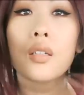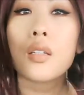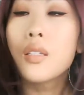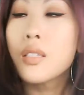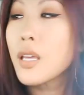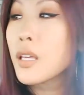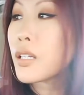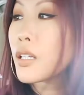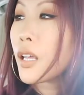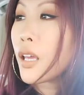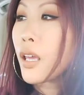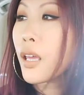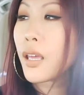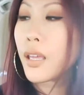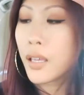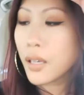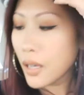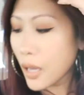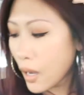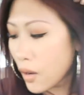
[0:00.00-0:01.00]

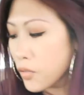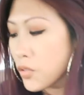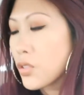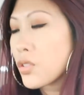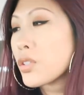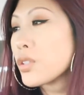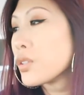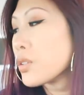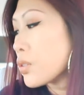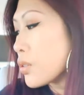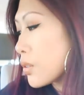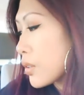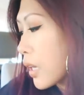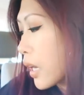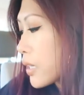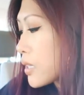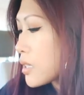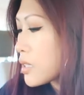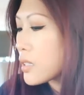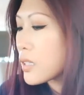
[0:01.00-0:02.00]
Sunday afternoon,
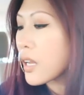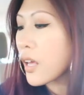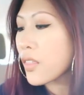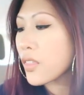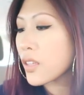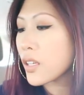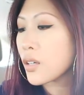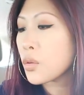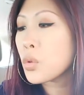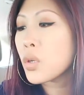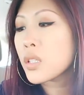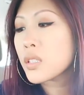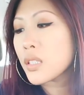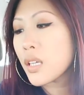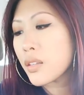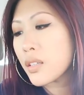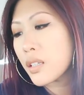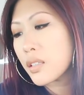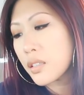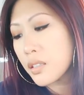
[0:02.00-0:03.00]
I did nothing. Well, it's
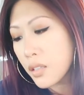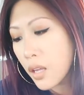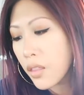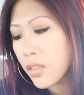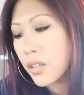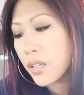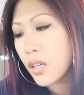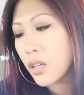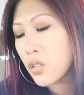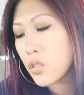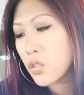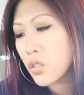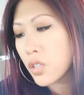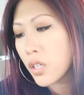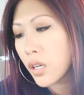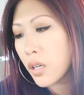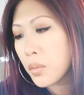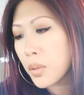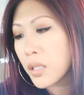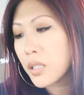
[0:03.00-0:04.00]
not that I did nothing
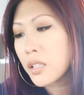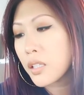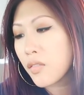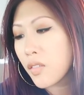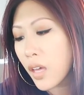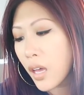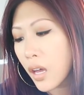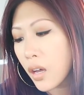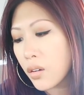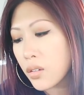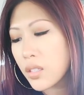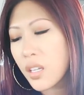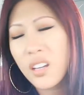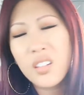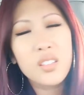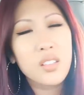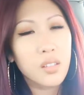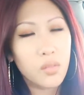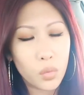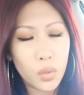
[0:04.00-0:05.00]
yesterday, but I didn't leave the house. I
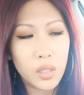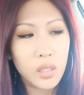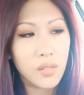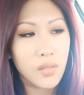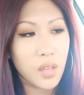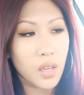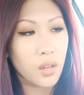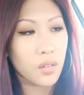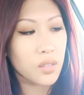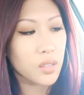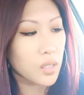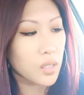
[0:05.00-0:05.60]
actually didn't even want to leave the house